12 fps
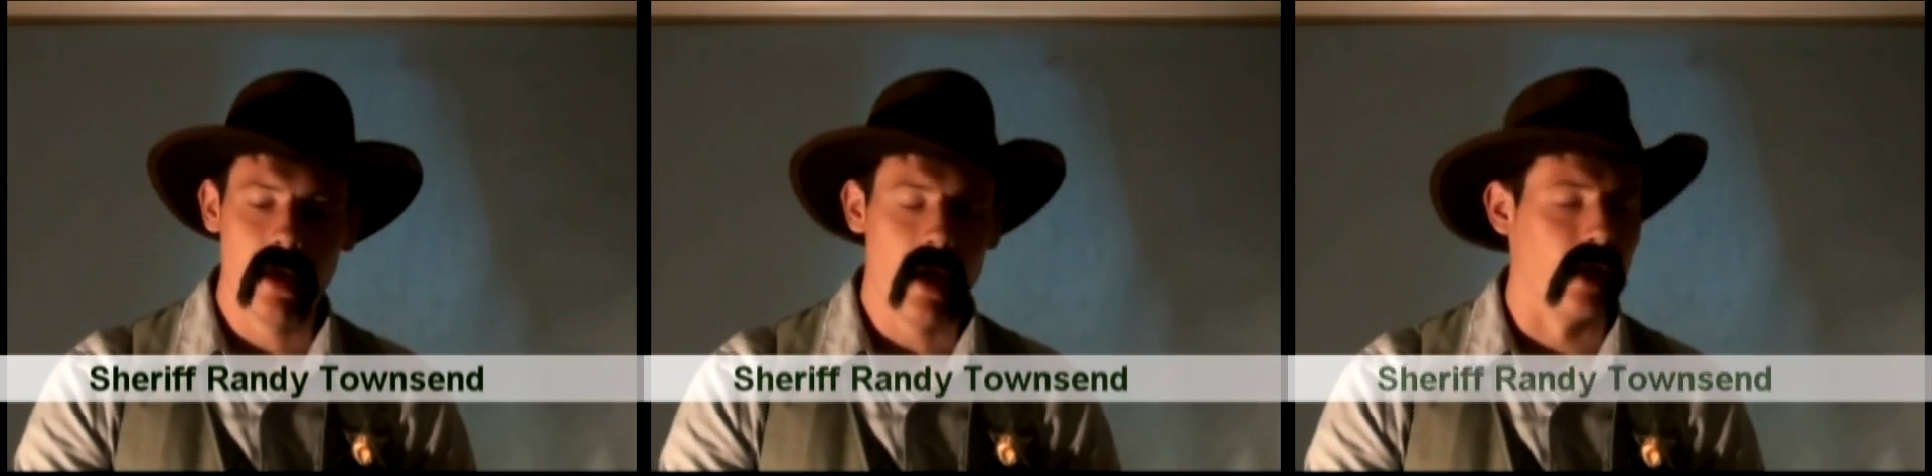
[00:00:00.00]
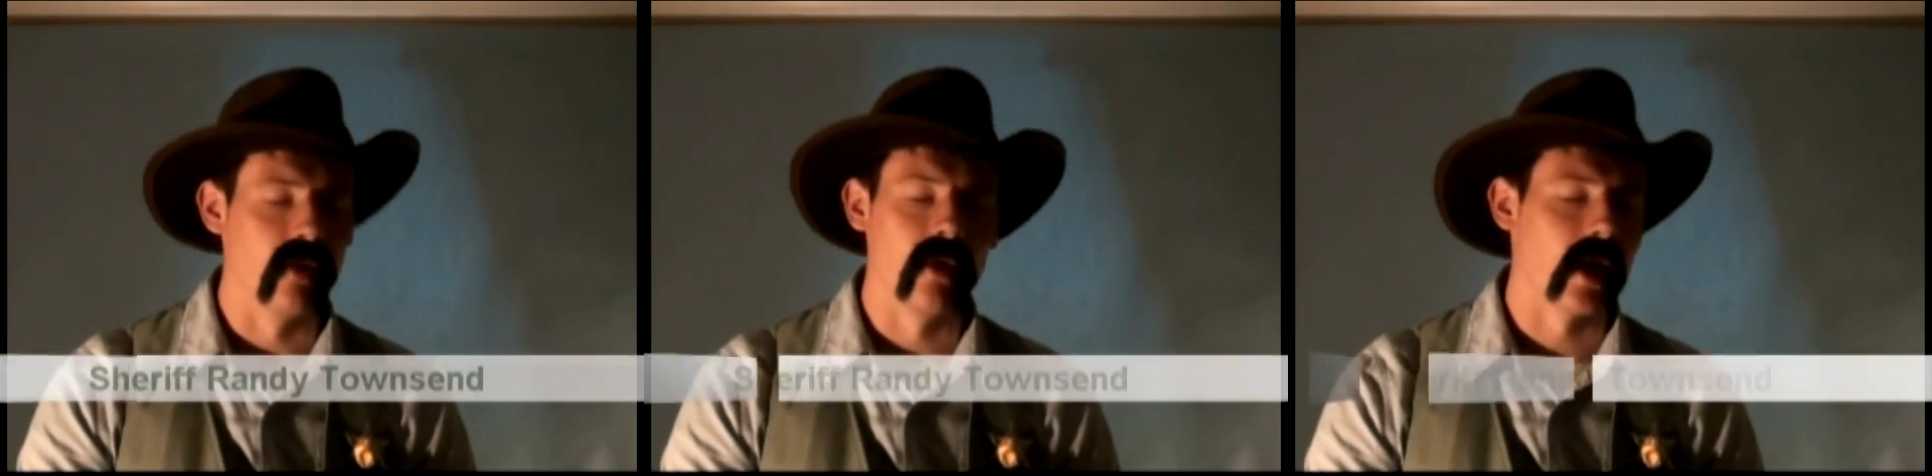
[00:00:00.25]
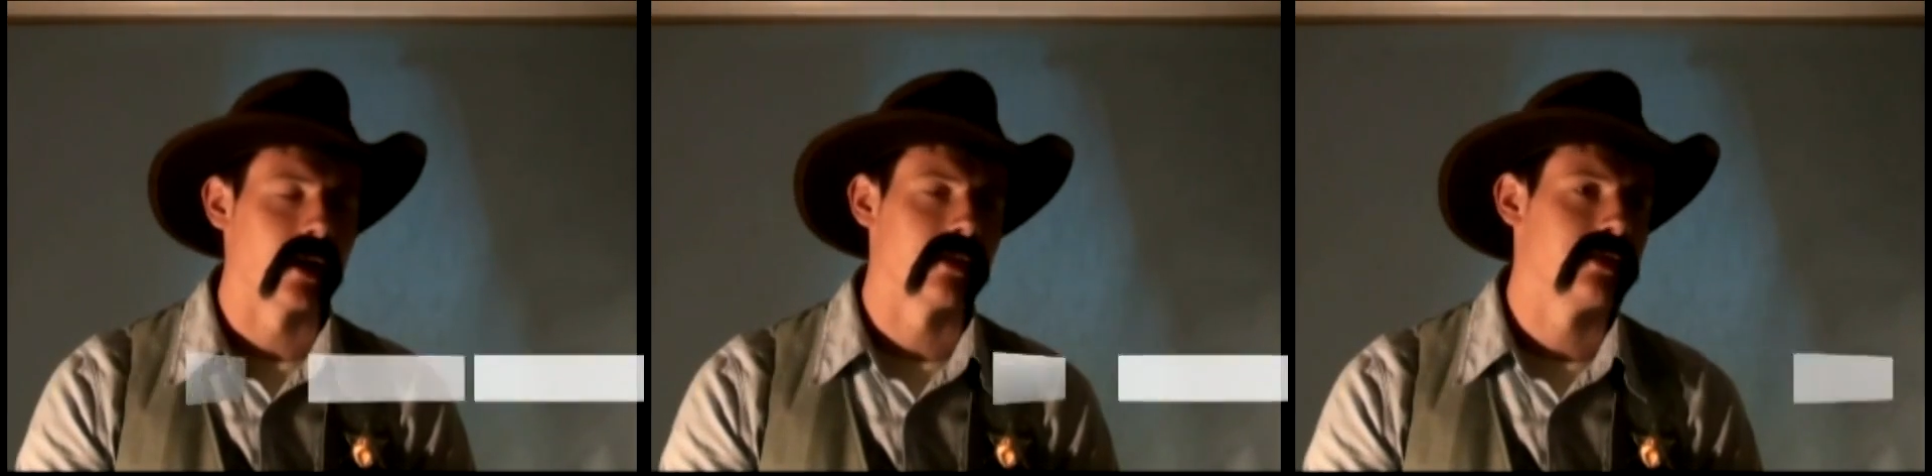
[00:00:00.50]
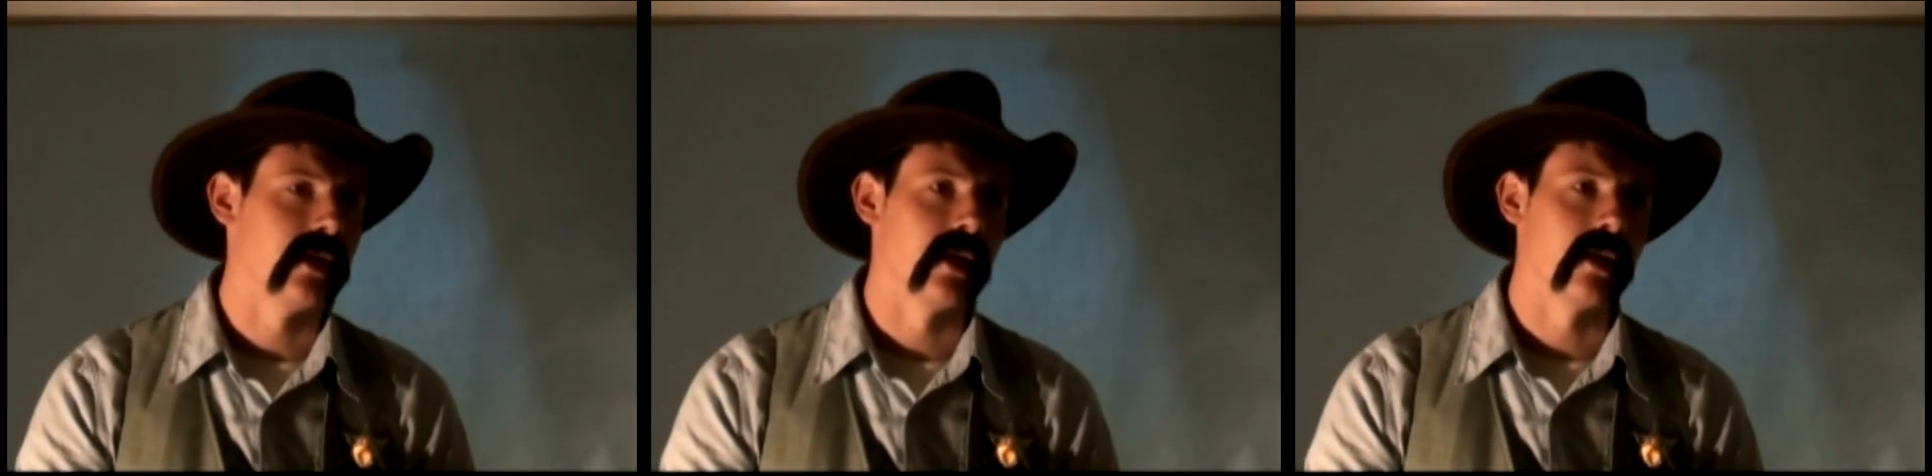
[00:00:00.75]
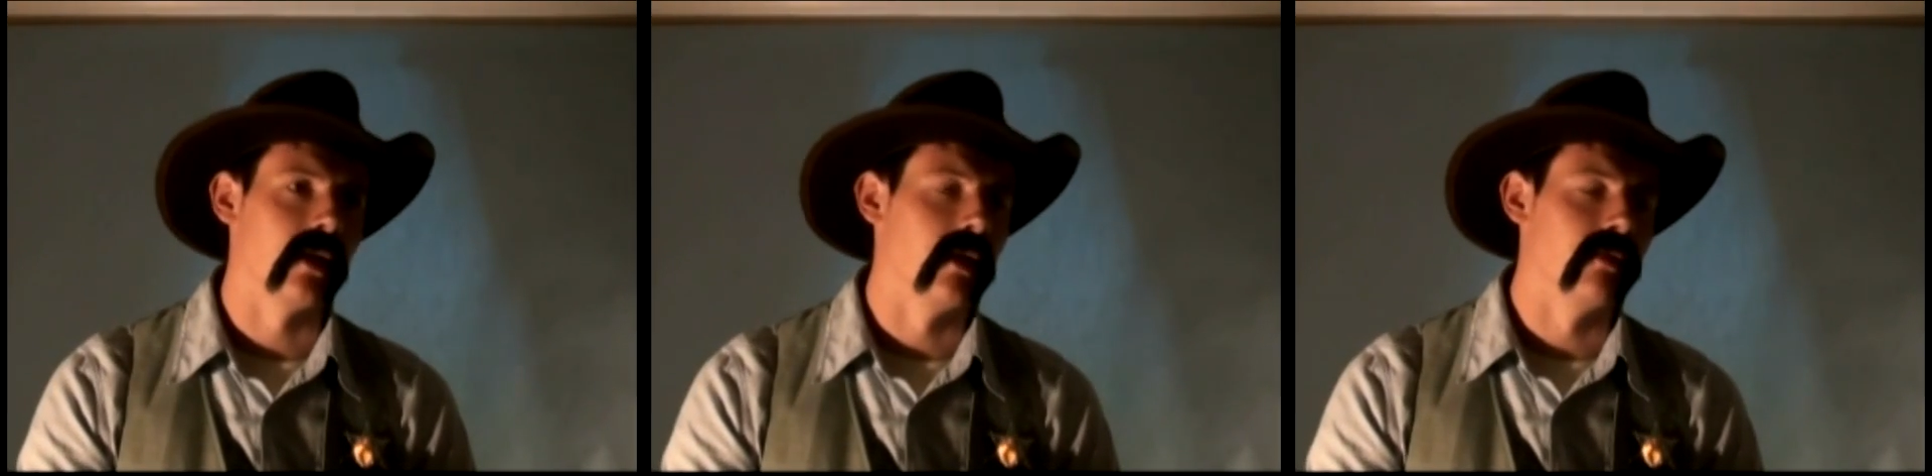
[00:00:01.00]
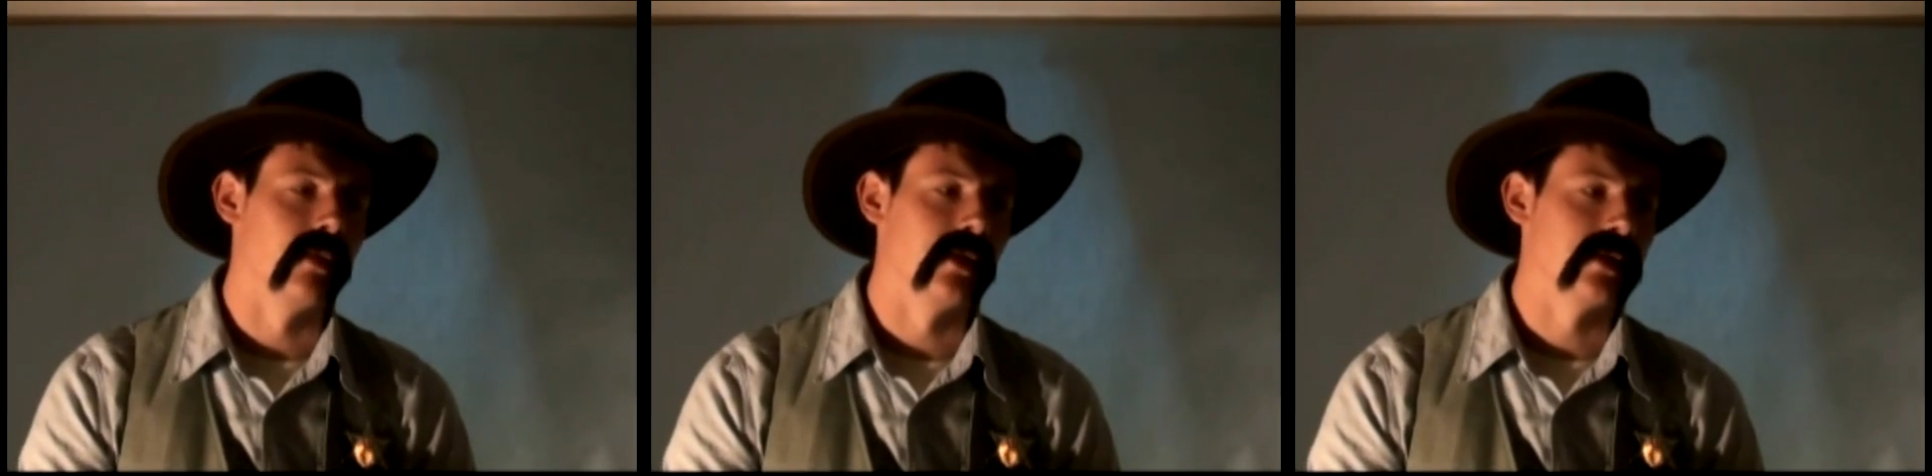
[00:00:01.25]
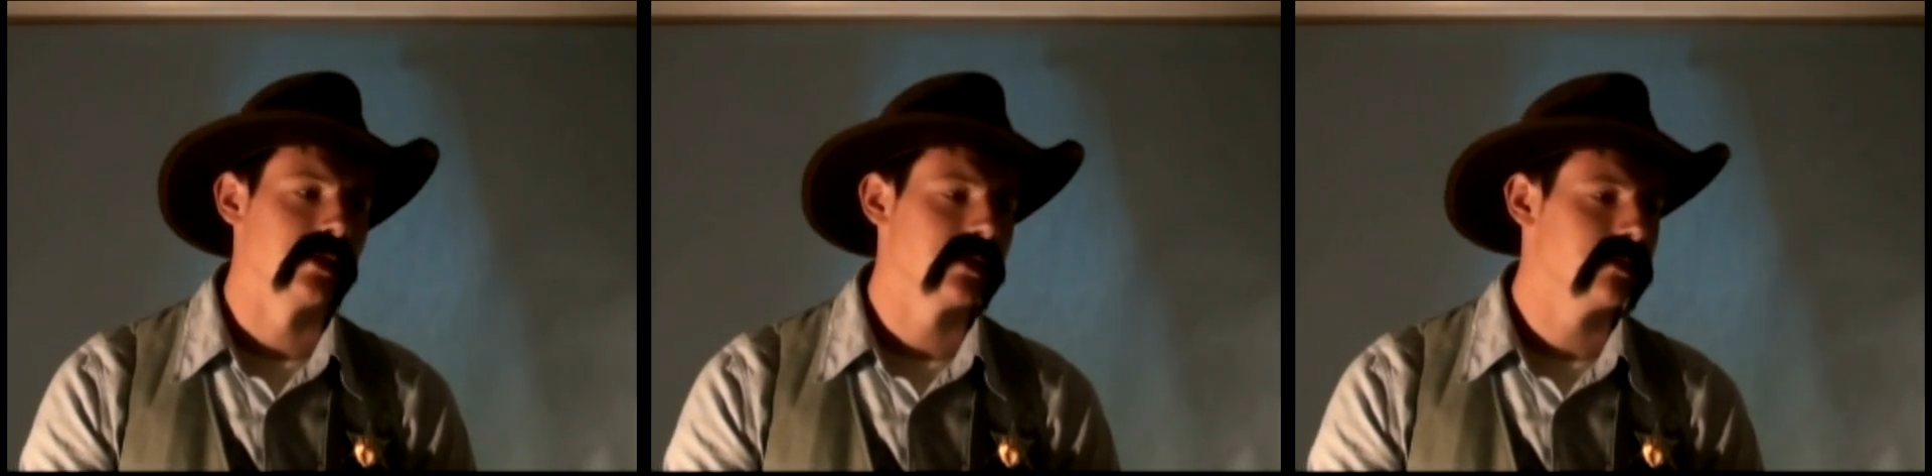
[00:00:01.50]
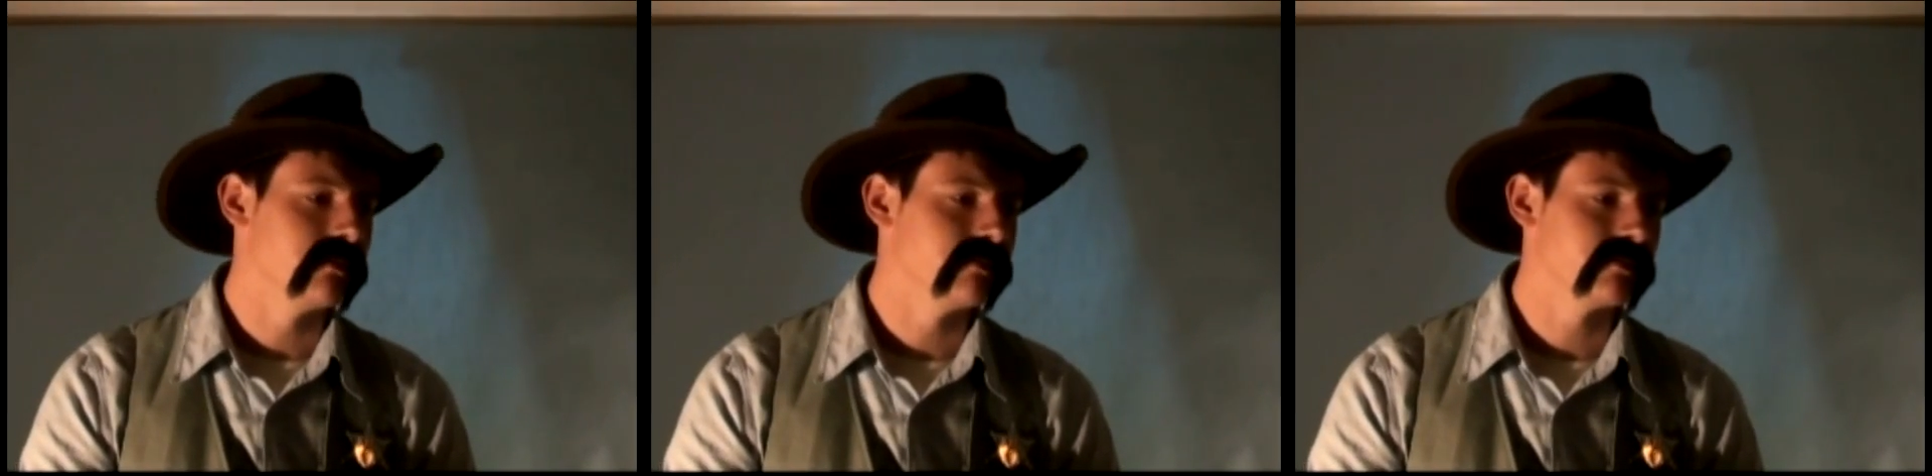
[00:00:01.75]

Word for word: and all I could think of was